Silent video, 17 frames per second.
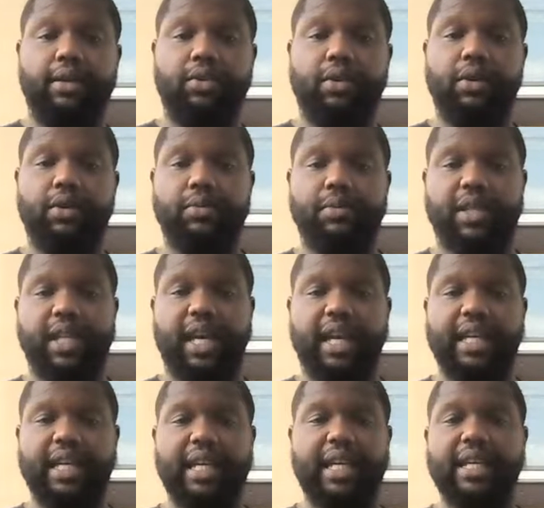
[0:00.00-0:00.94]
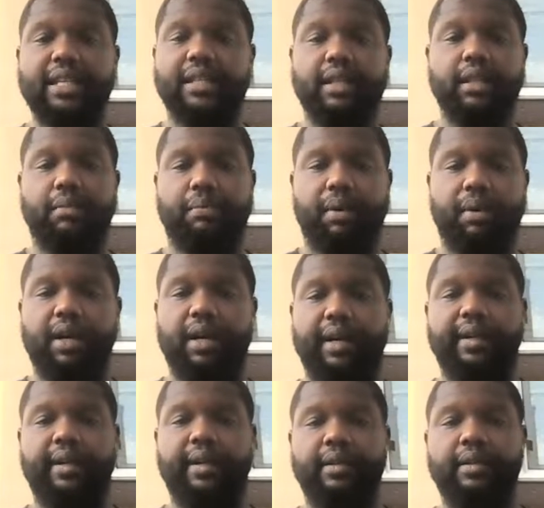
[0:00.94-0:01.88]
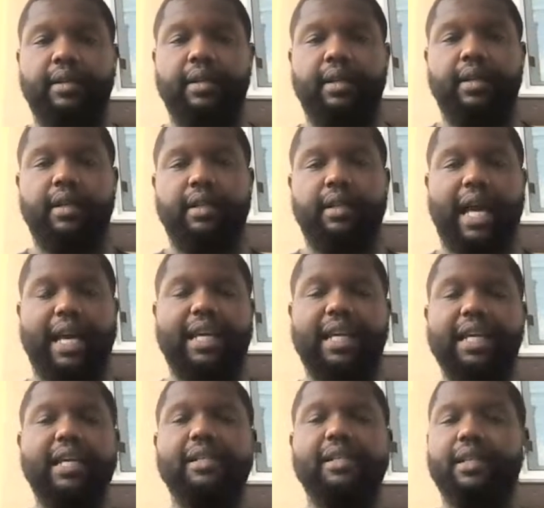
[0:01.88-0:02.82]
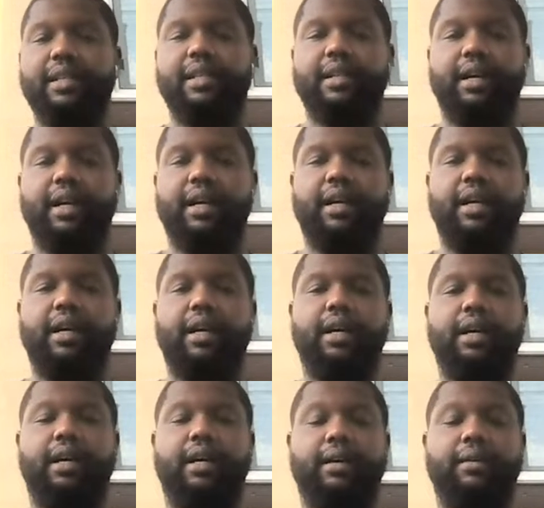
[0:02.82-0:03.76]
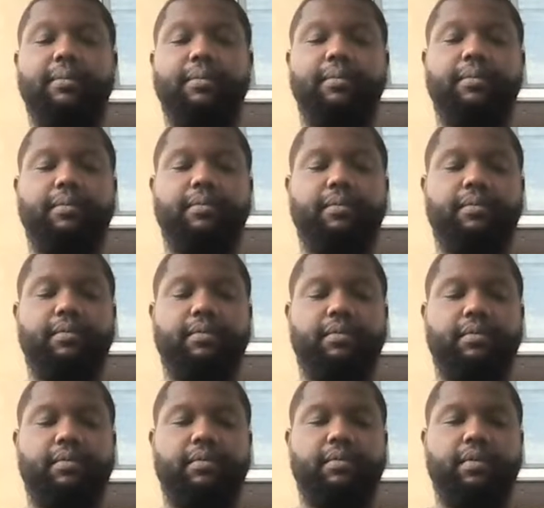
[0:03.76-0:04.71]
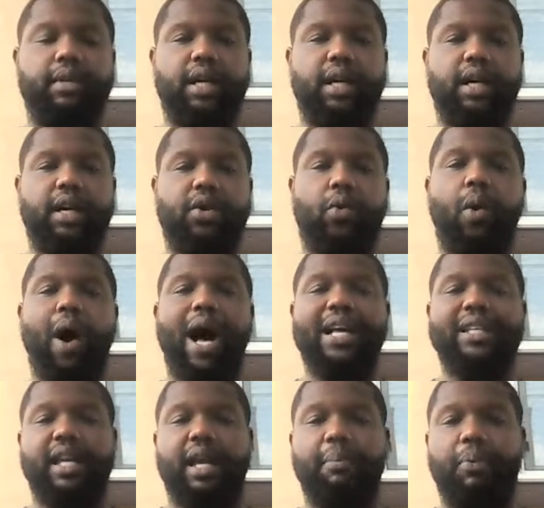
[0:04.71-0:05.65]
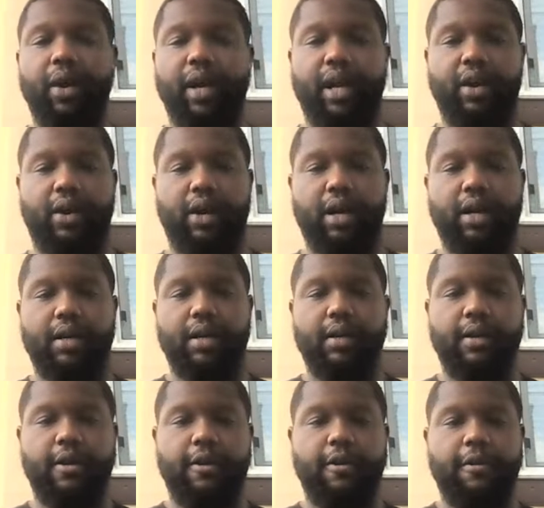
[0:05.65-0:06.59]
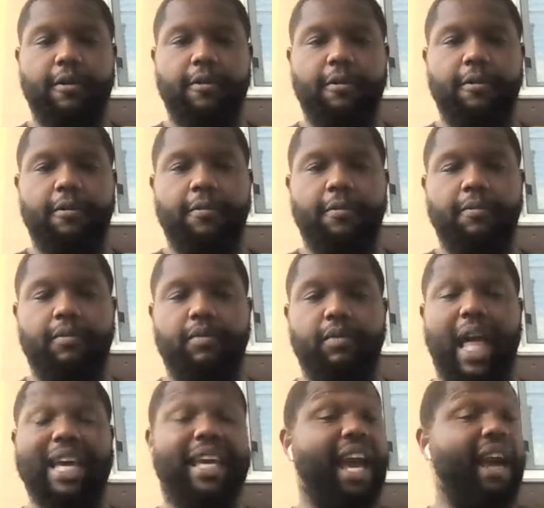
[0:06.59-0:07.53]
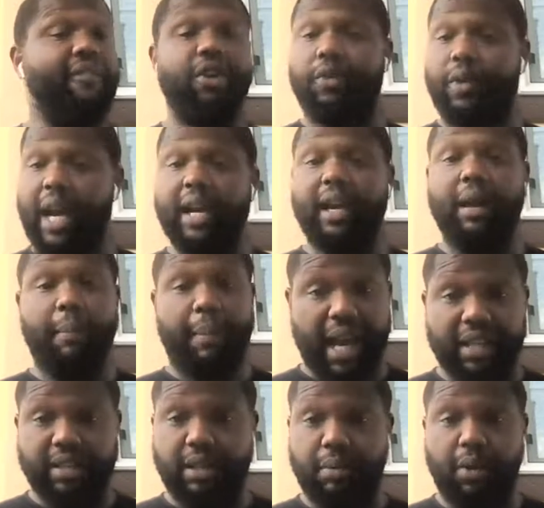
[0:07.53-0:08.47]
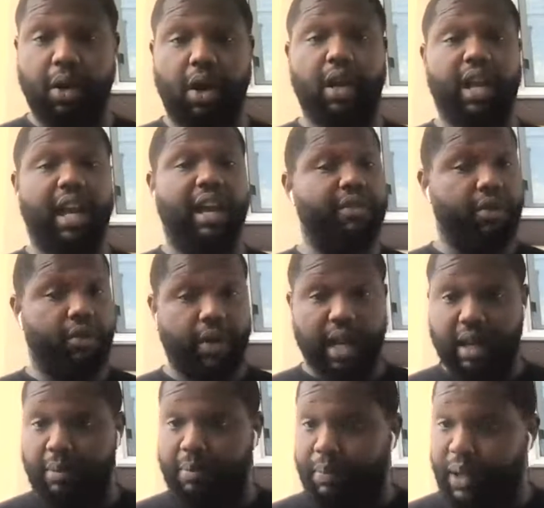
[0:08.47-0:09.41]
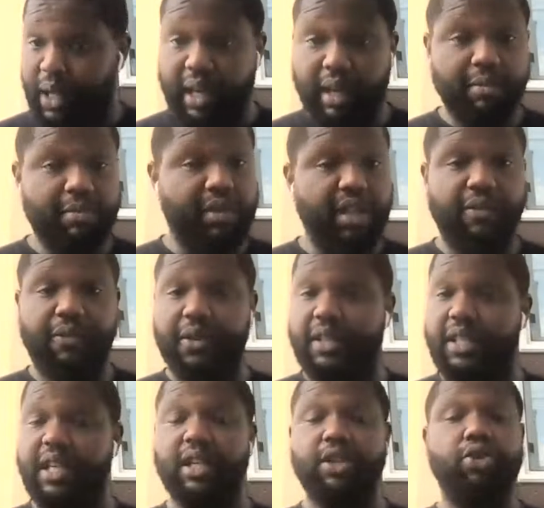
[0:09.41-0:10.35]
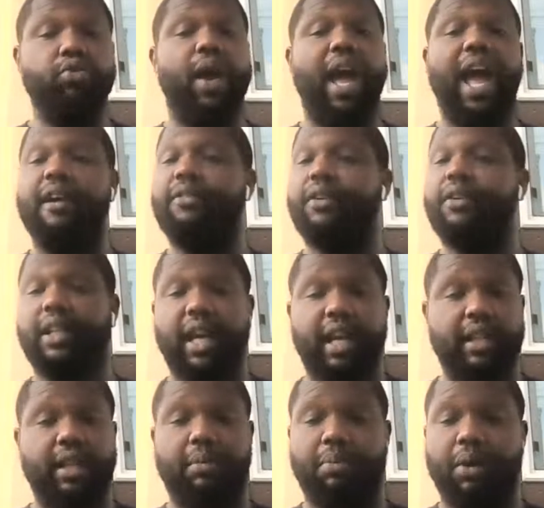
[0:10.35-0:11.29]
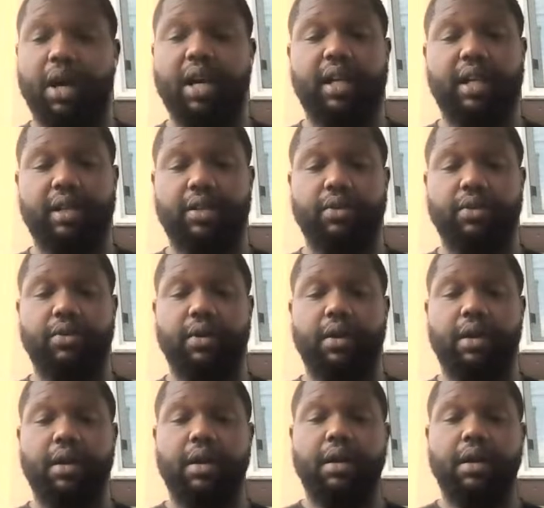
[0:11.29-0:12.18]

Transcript: You get what I'm saying? He isn't LeBron. Like, he isn't a quasi point guard. Like Kevin Durant can pass the ball. Kevin Durant can play defense. He can do everything LeBron can do.